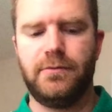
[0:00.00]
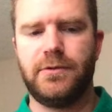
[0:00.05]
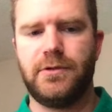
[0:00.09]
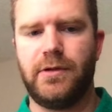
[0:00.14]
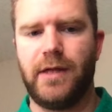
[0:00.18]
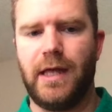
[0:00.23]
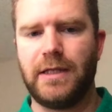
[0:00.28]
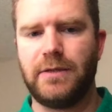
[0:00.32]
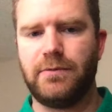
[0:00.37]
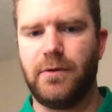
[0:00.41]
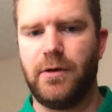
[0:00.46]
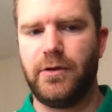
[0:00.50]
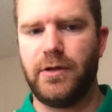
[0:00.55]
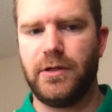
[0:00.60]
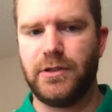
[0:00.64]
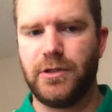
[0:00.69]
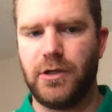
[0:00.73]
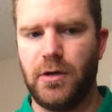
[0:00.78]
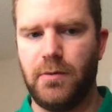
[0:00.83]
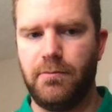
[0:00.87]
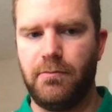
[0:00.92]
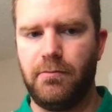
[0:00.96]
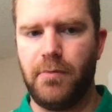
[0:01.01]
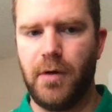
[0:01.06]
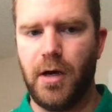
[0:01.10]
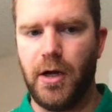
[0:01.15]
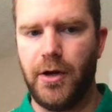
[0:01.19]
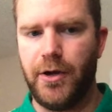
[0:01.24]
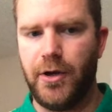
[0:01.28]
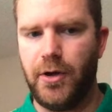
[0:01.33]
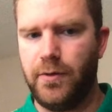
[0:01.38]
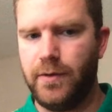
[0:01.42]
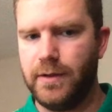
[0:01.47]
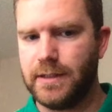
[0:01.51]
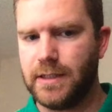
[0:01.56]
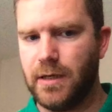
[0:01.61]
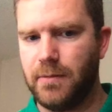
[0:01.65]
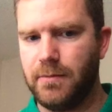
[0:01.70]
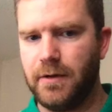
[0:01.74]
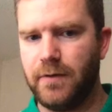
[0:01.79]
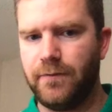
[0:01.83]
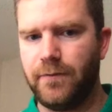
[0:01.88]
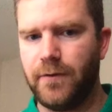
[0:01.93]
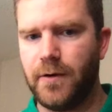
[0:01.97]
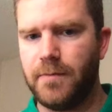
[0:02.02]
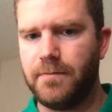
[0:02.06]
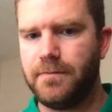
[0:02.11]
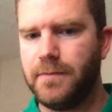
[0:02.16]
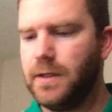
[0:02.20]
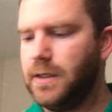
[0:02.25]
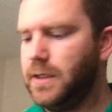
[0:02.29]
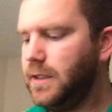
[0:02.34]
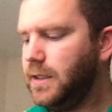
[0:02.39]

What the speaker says: So that's where the term mono is coming from,